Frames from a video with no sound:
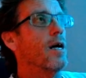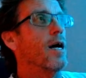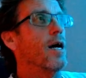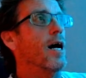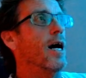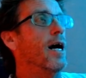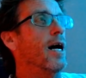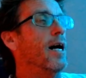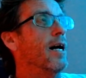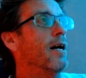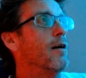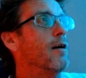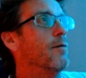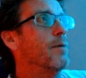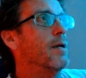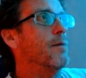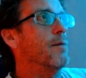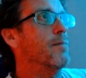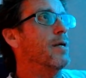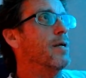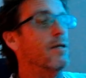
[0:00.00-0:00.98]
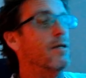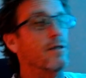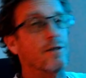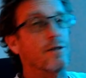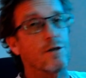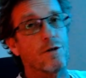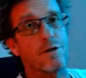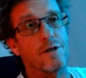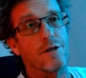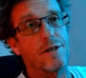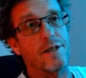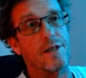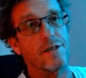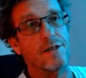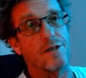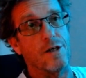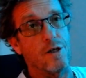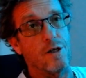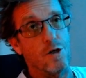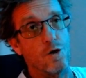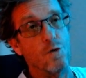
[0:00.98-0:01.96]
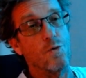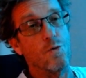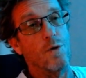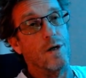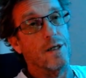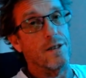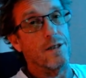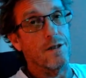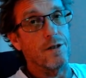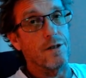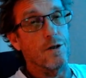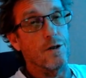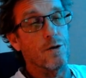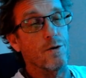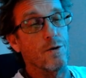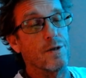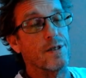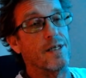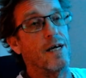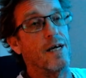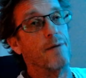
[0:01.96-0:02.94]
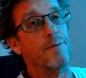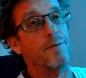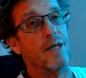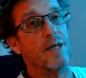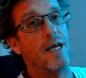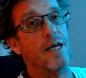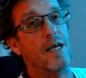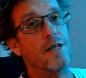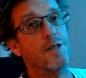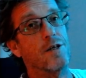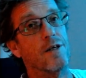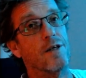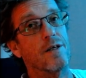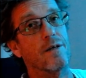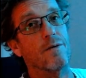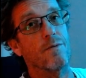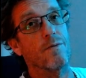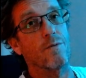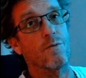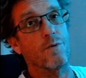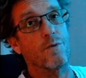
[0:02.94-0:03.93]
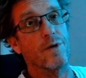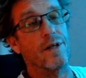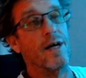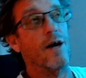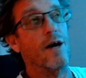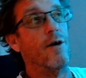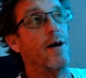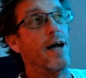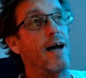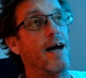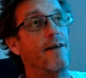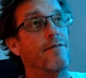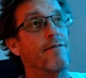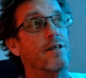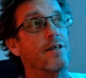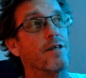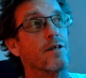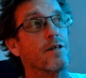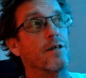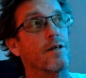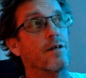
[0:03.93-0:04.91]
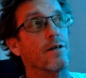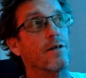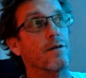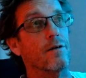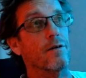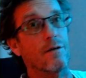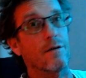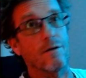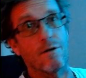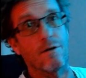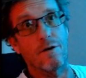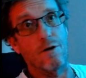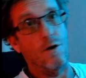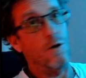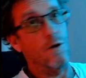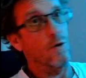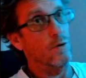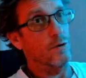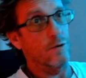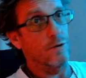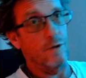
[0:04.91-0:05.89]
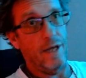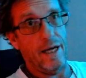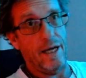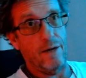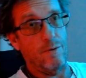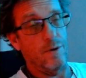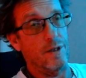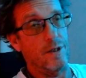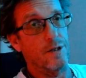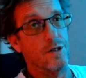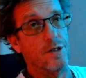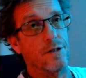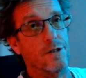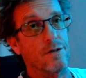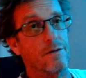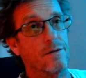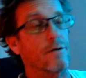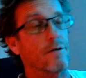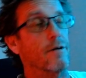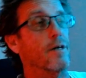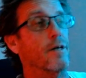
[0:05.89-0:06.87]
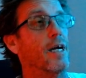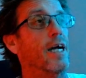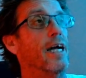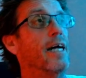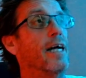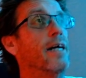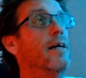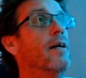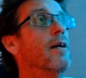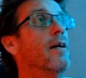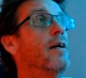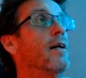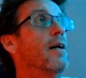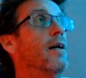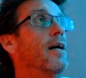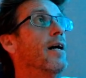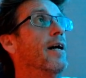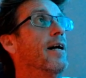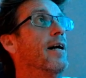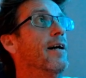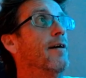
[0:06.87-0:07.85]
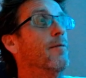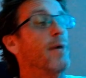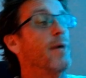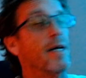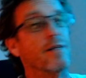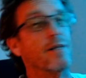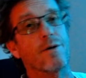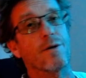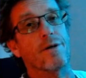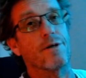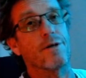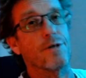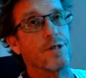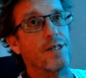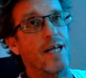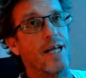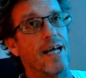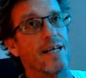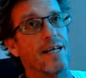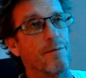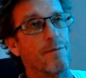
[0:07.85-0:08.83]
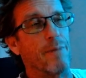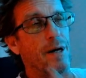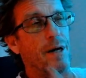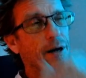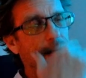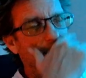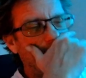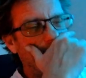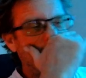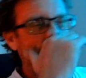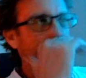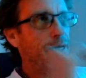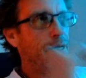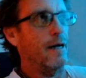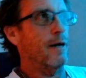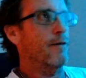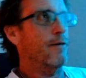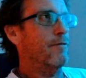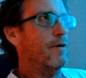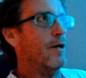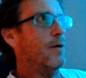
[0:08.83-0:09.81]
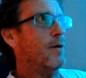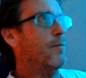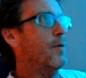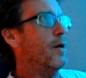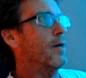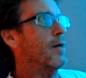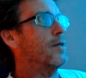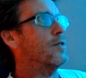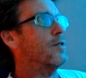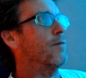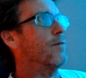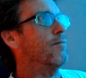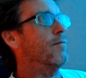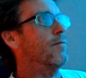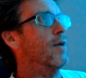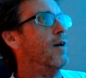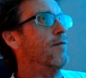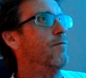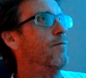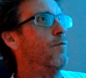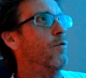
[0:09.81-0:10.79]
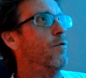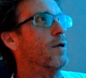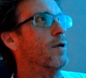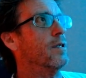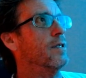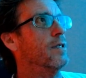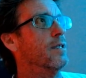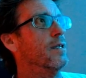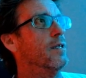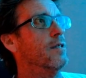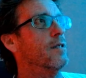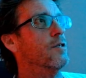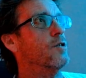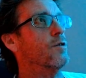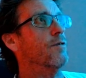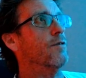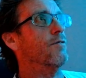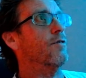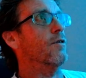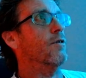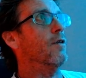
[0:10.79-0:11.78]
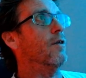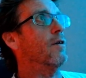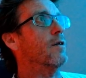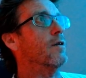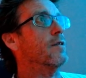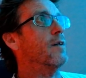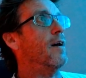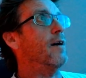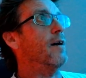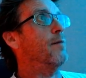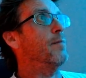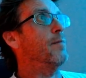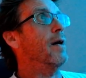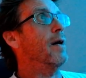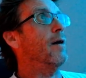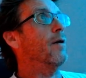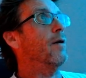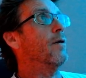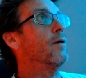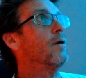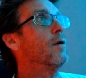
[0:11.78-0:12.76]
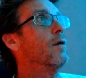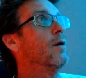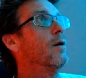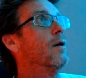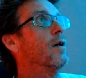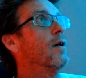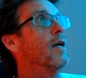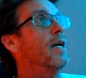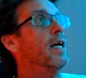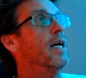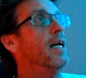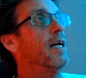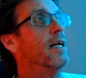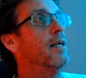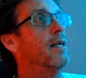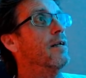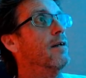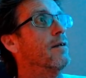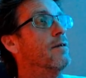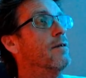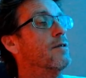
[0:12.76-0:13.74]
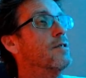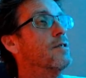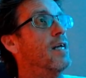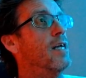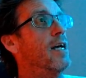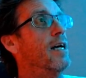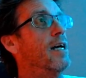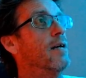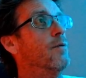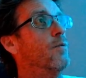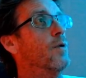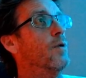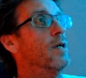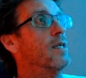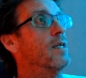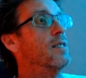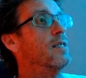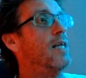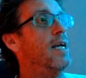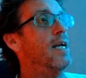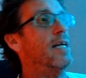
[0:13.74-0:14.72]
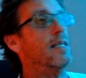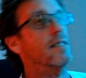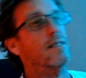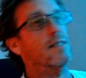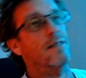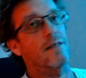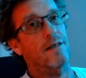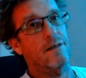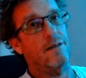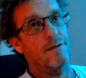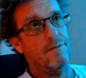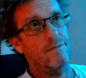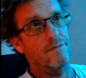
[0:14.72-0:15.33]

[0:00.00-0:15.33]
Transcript: and be able to do the things that you want it to do as an application without having to learn a whole new language. Okay. I do understand the barriers there very much. I've worked in the industry for a long time now and understand what it takes to